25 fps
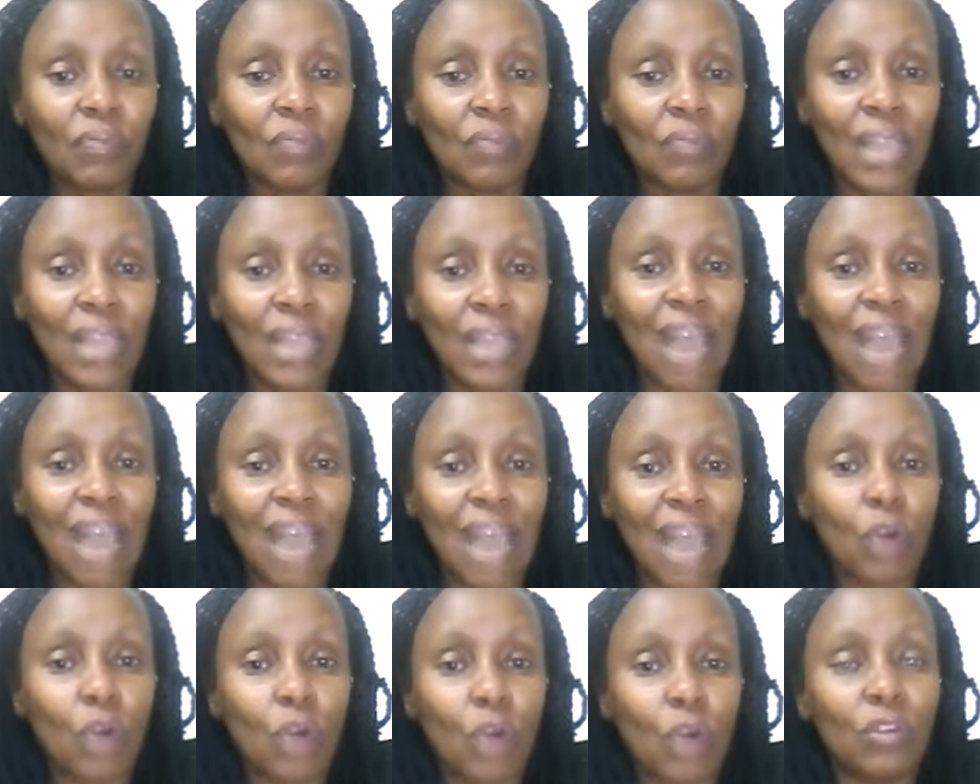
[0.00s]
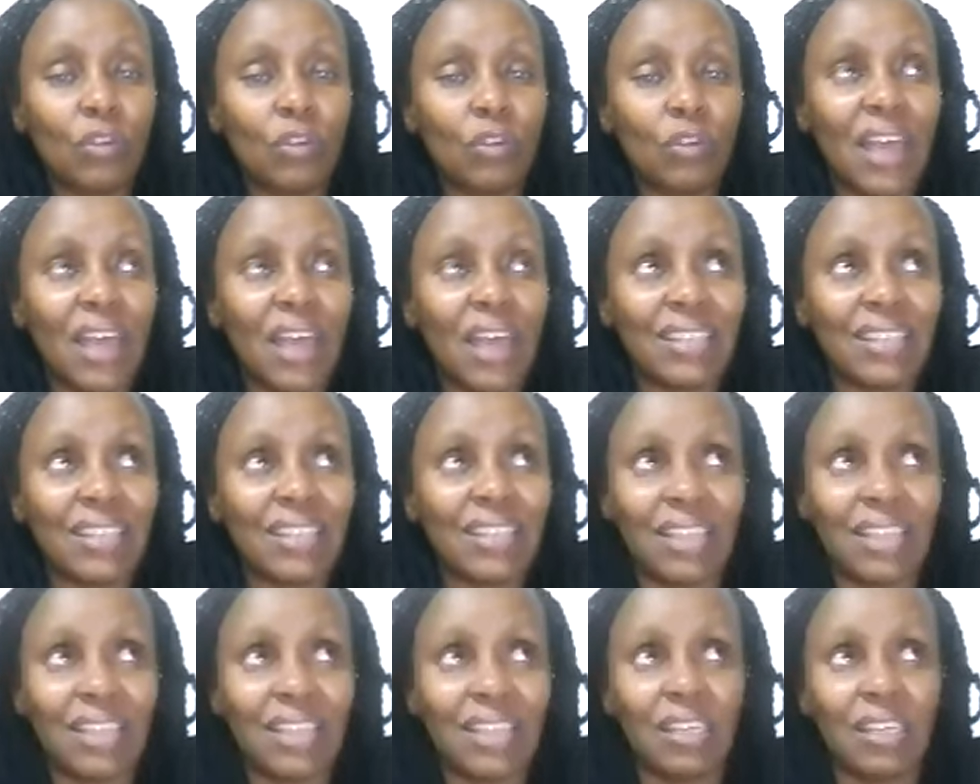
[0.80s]
Yeah, so out of the
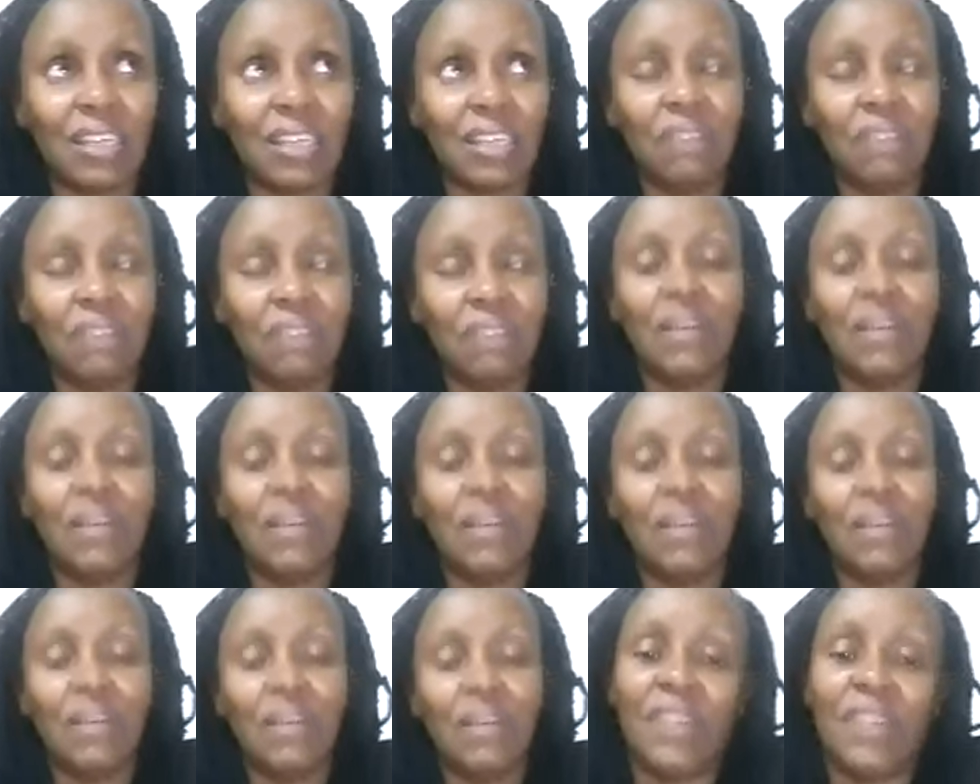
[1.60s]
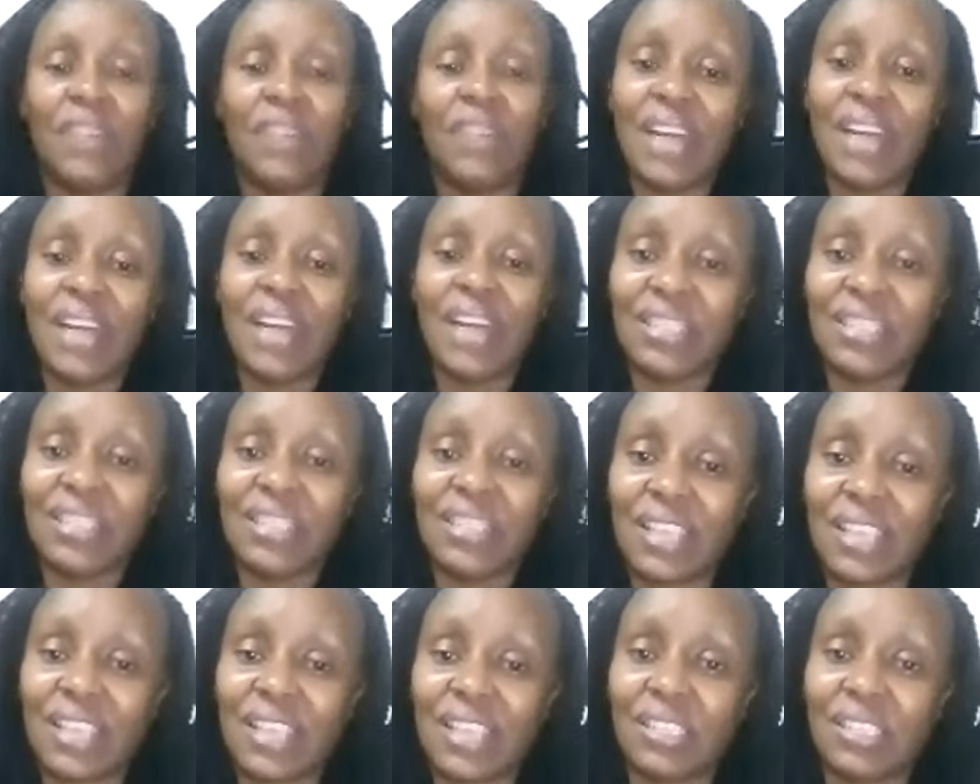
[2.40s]
assertive, the
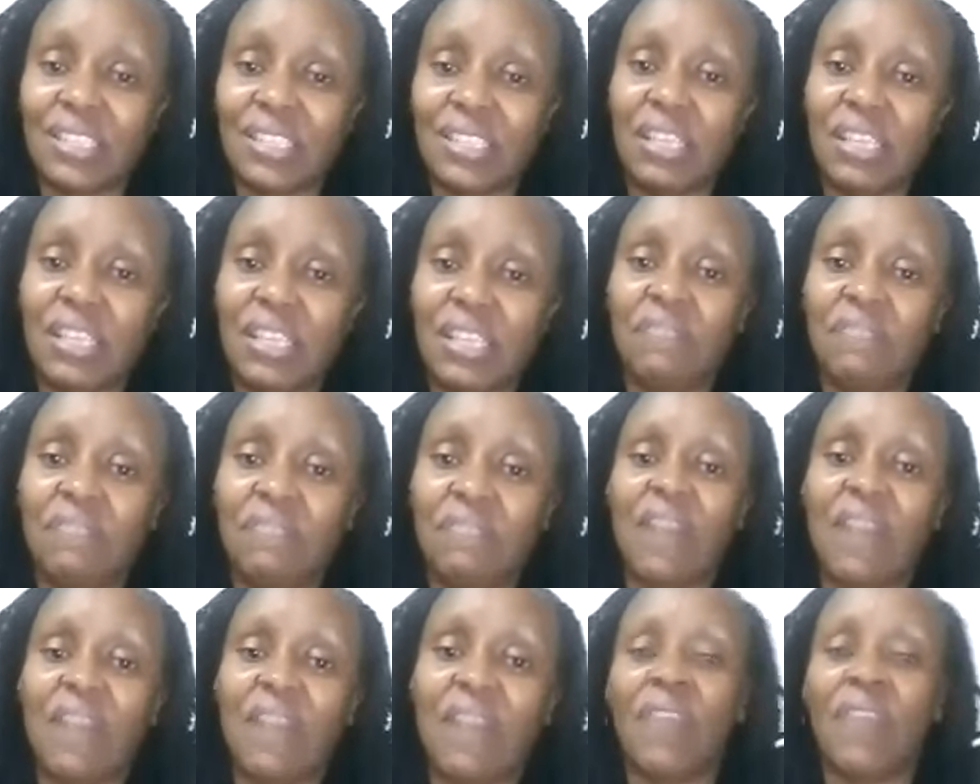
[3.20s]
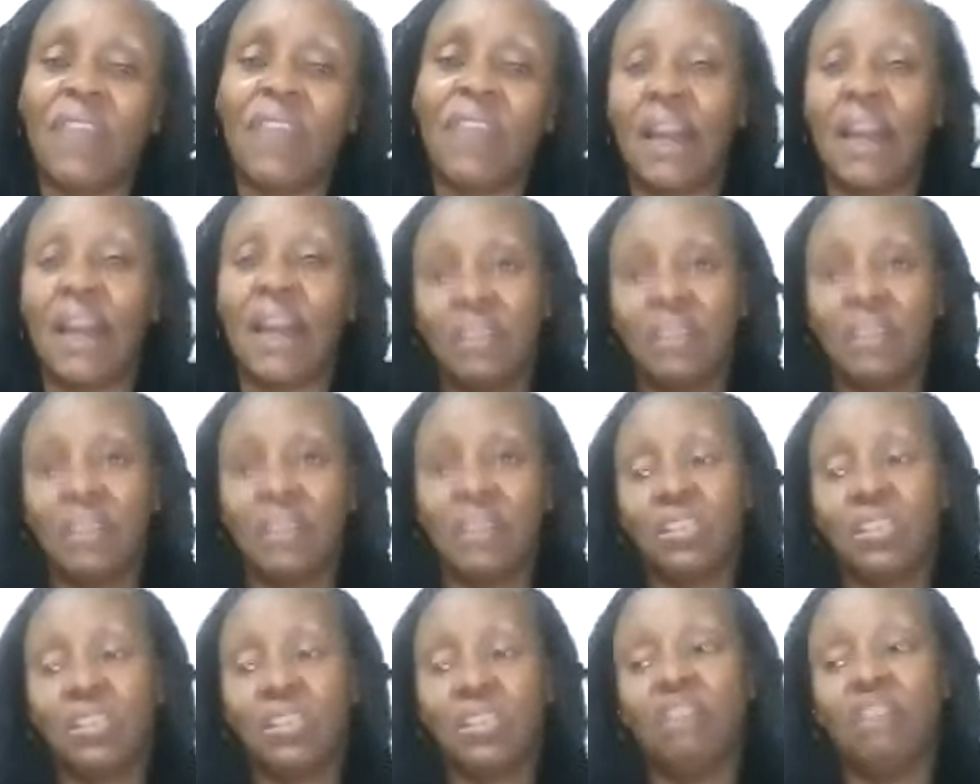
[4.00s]
non-assertive, and the
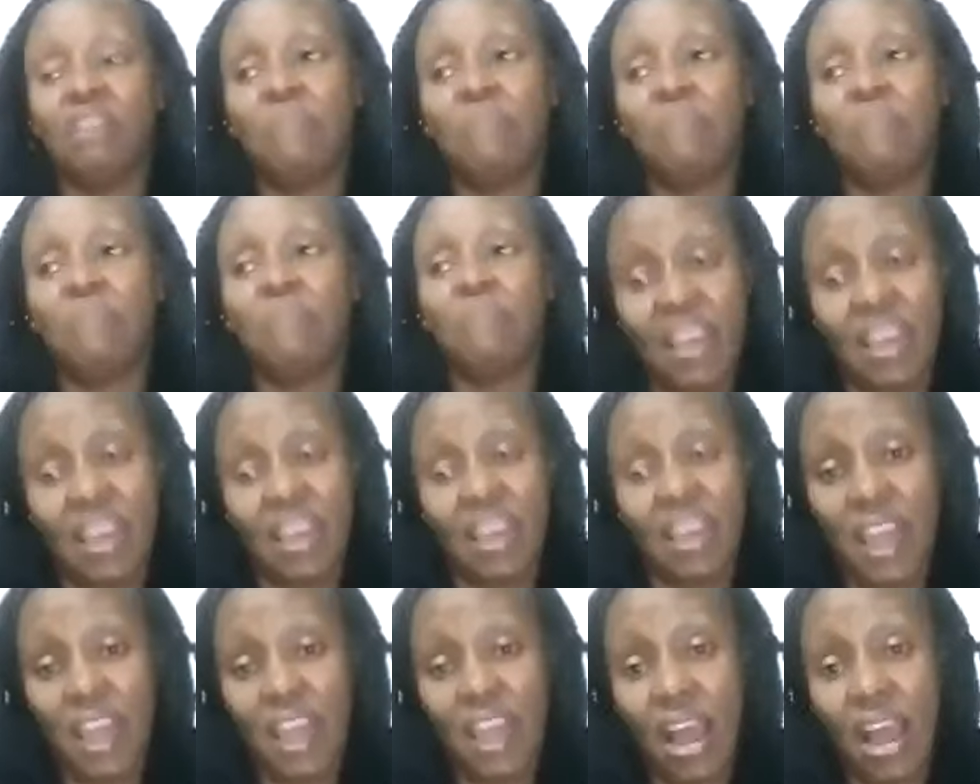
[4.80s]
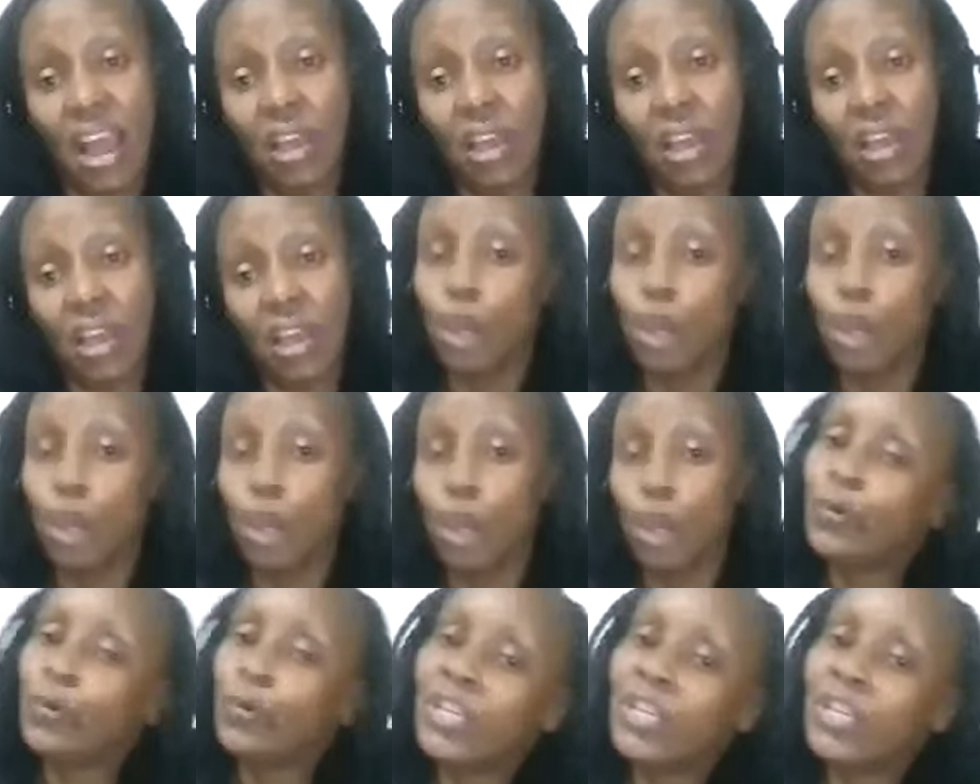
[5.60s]
aggressive behavior,
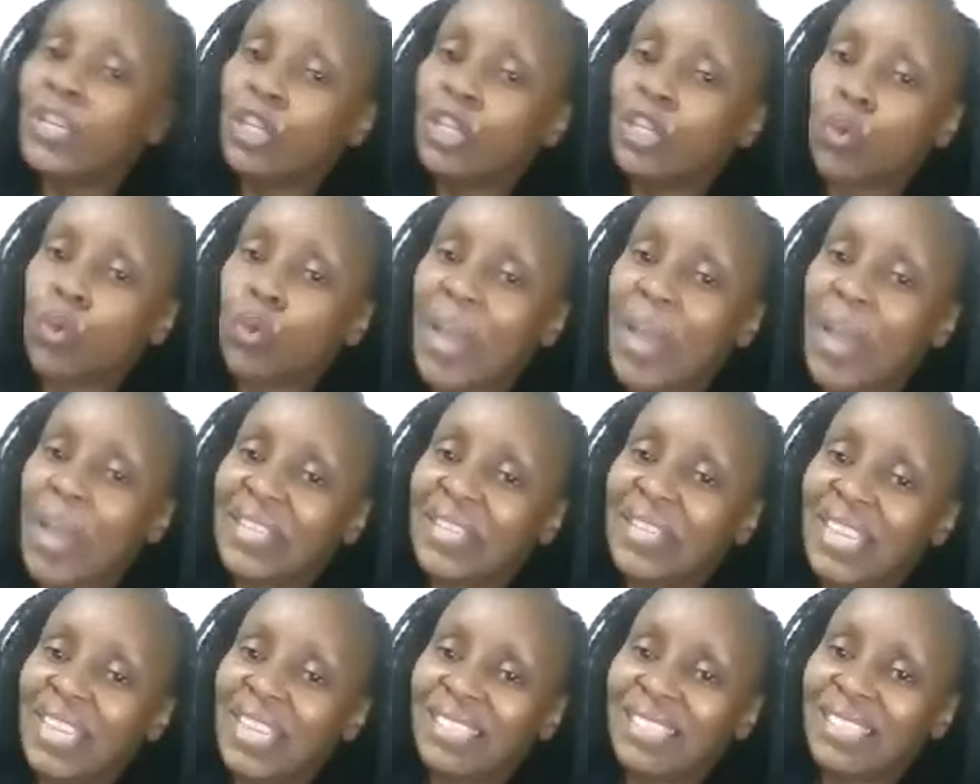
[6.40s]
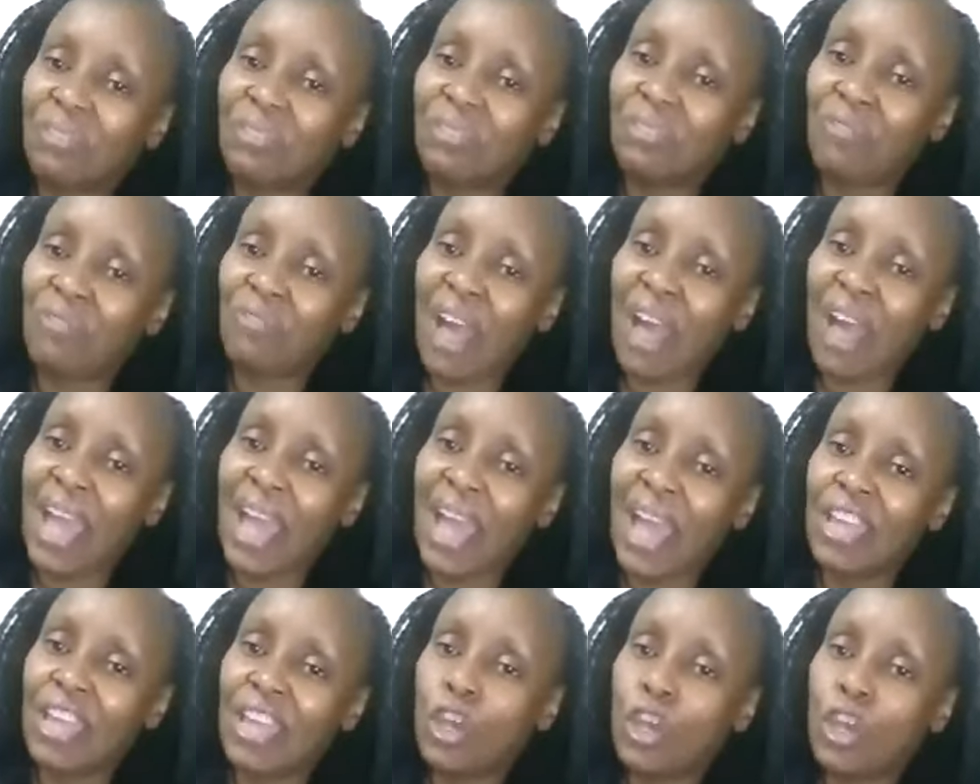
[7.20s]
you need to
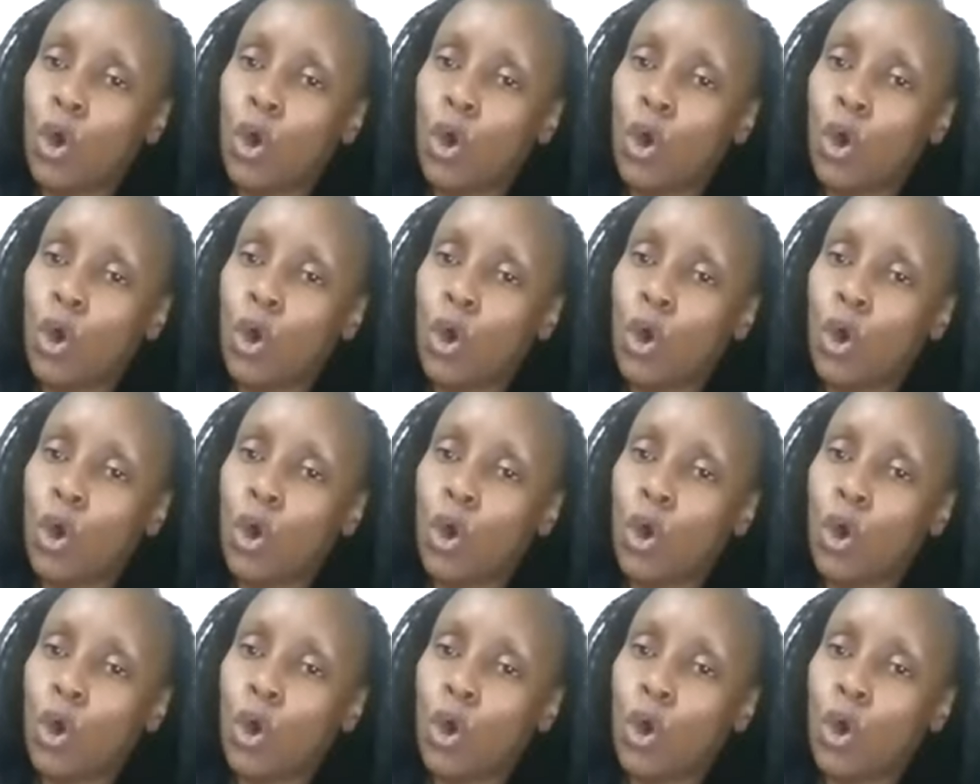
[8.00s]
identify